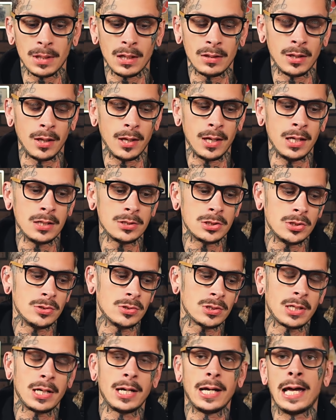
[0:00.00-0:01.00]
The
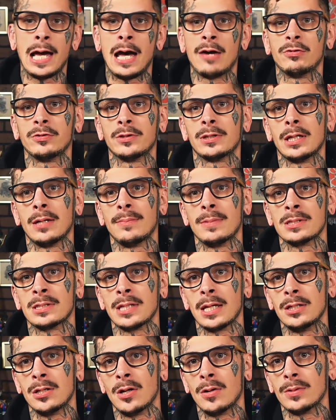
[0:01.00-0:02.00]
issues that I have with them is
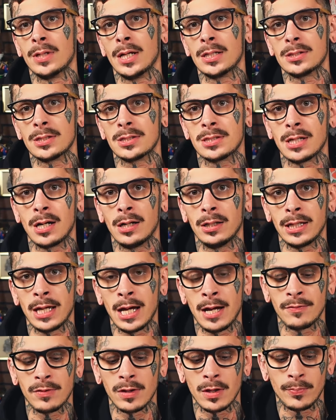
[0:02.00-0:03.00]
they don't necessarily
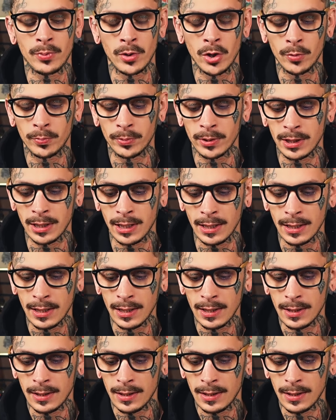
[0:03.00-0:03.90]
have the appropriate